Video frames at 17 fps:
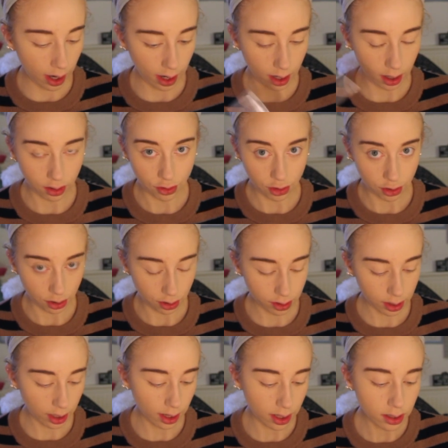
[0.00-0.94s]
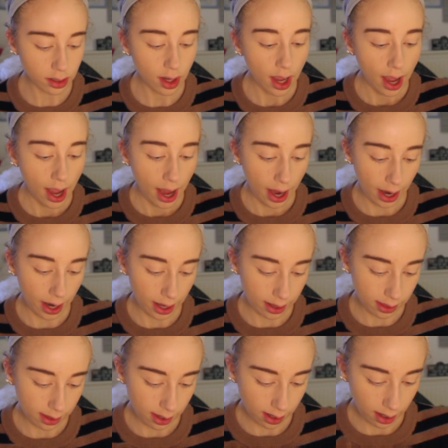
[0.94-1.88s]
It just looks like this.
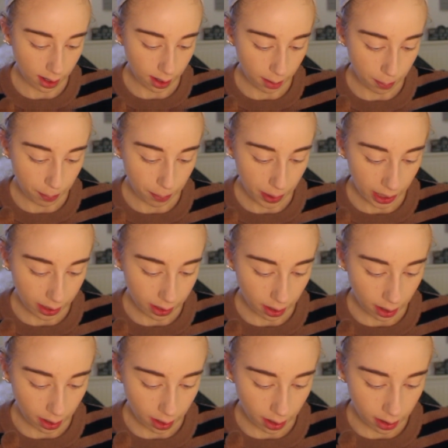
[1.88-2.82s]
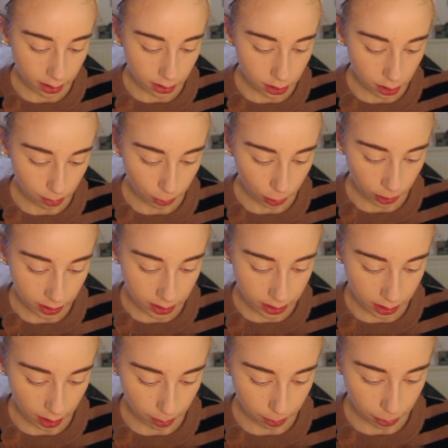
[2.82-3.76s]
And the Becca Shimmering
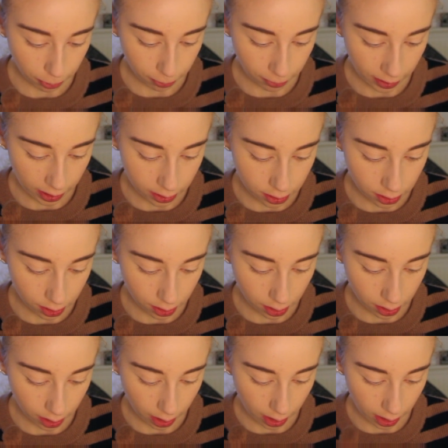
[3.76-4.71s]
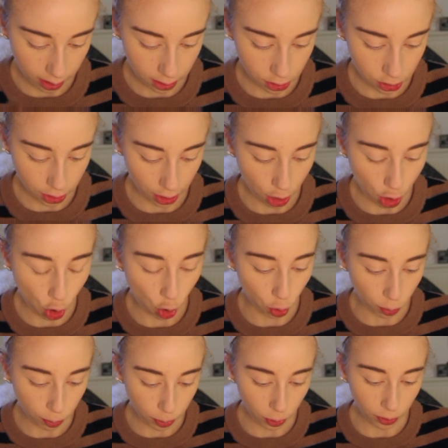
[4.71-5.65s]
Skin Perfector in the shade
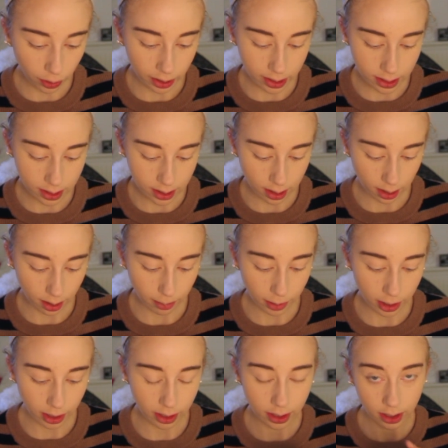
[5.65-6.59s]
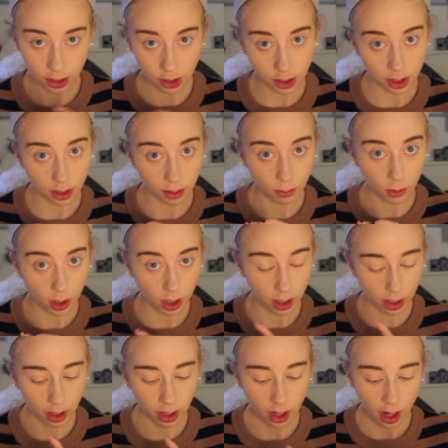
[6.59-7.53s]
Opal. This is a limited edition
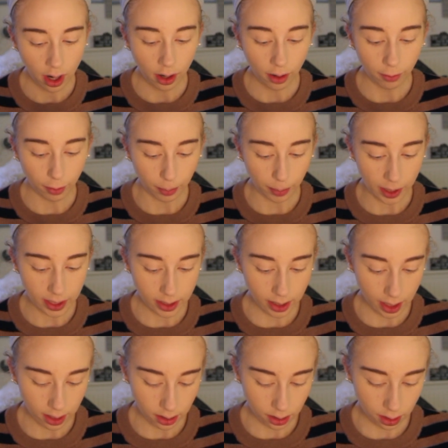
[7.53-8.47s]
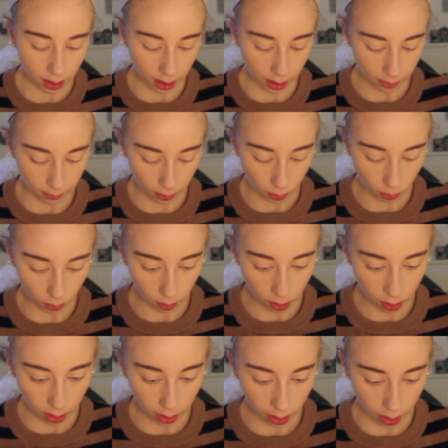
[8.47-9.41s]
one for breast cancer. If you
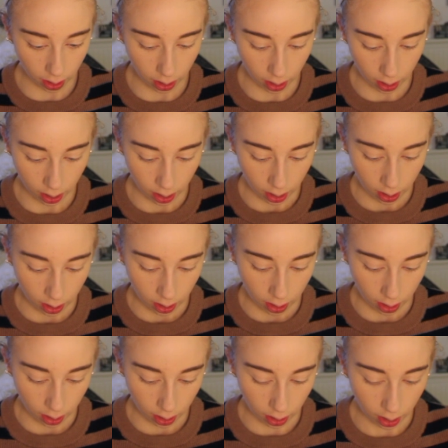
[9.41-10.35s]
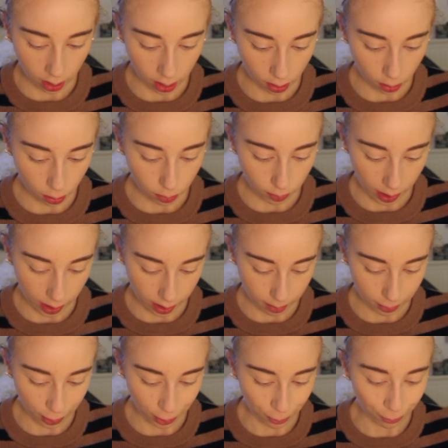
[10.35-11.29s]
look in, I
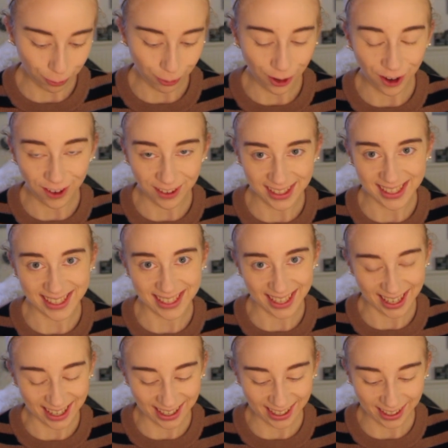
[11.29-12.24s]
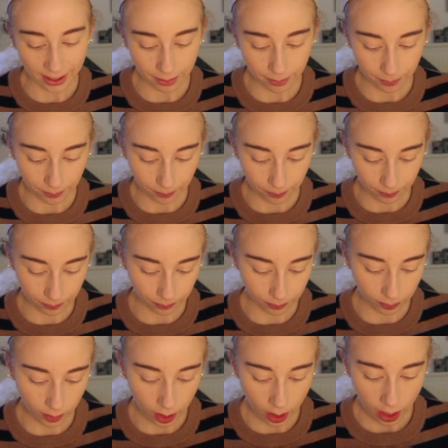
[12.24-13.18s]
am on the wrong side.
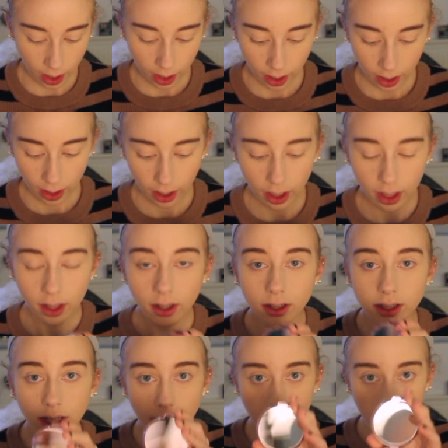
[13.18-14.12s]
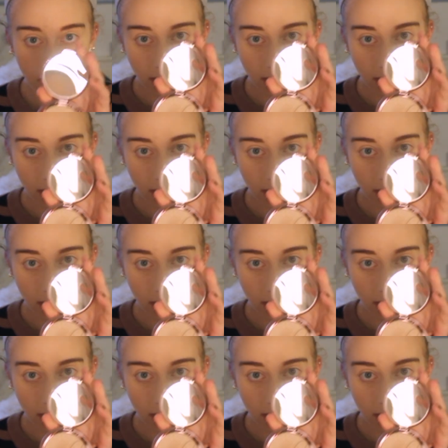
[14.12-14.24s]
It looks like